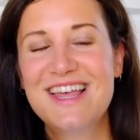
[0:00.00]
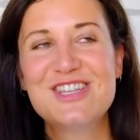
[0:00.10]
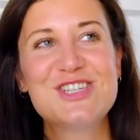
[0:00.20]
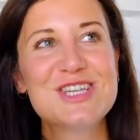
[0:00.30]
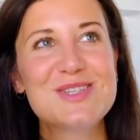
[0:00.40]

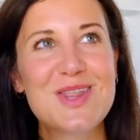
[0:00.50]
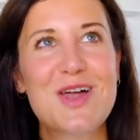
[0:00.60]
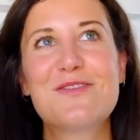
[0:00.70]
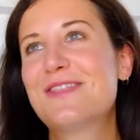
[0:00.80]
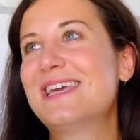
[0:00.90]
Just a lot
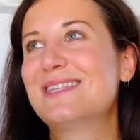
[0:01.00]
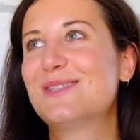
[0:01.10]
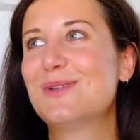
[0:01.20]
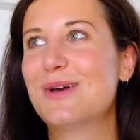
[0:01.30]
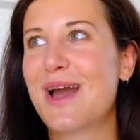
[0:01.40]
of things
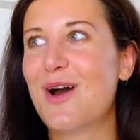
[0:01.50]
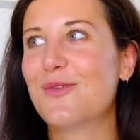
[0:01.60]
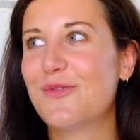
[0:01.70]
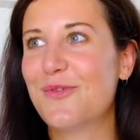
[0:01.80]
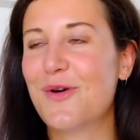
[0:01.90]
to look
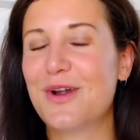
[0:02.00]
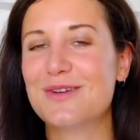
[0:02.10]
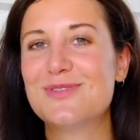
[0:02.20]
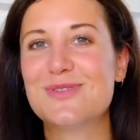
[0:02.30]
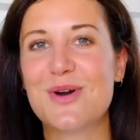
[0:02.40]
out for,
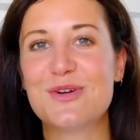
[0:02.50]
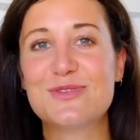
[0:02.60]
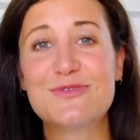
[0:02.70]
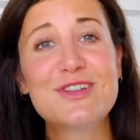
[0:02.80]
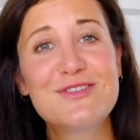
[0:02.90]
so
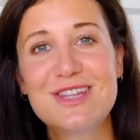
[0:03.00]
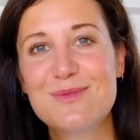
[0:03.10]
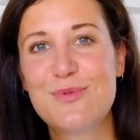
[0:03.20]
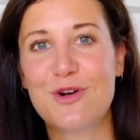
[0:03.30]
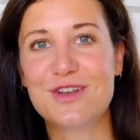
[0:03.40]
it's really
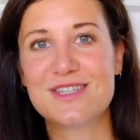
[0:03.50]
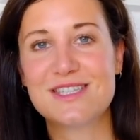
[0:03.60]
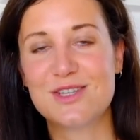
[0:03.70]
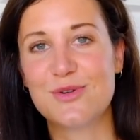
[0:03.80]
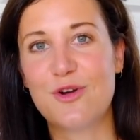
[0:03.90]
important
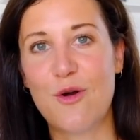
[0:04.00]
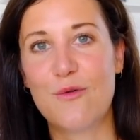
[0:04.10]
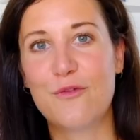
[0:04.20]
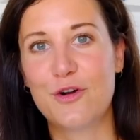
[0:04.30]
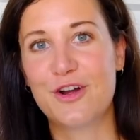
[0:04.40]
to go
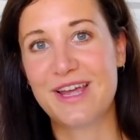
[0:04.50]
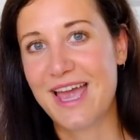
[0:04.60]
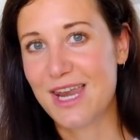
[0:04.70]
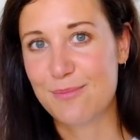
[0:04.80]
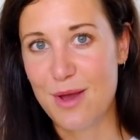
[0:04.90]
for
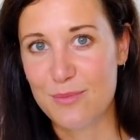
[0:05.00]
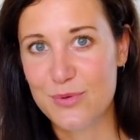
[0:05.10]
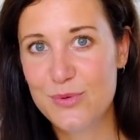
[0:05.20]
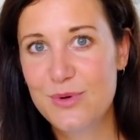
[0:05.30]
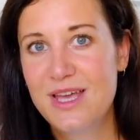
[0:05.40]
organic
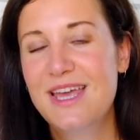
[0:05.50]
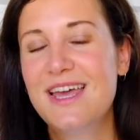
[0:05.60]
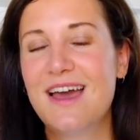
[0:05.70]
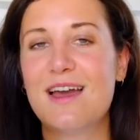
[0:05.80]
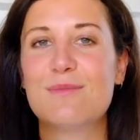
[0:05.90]
bamboo
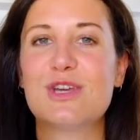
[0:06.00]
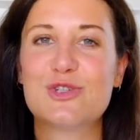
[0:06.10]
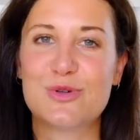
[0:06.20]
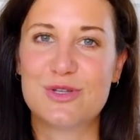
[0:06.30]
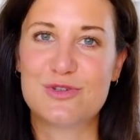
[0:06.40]
and make
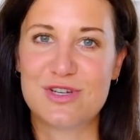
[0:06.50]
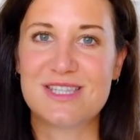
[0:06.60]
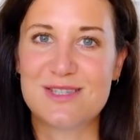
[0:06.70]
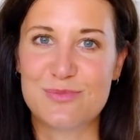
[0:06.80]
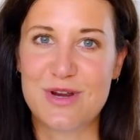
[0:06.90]
sure you
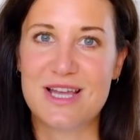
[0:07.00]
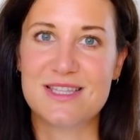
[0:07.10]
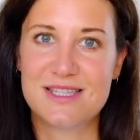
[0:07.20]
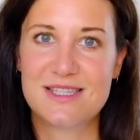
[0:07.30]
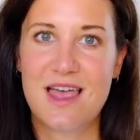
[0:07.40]
trust the
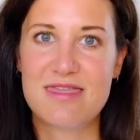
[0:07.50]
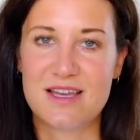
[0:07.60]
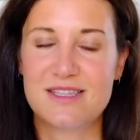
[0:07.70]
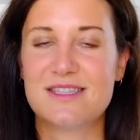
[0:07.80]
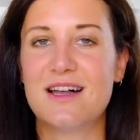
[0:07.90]
brands
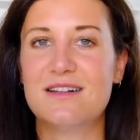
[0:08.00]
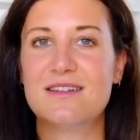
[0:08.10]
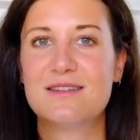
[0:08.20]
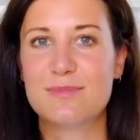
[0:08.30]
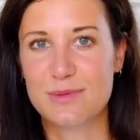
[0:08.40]
that sell
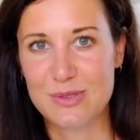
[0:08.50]
bamboo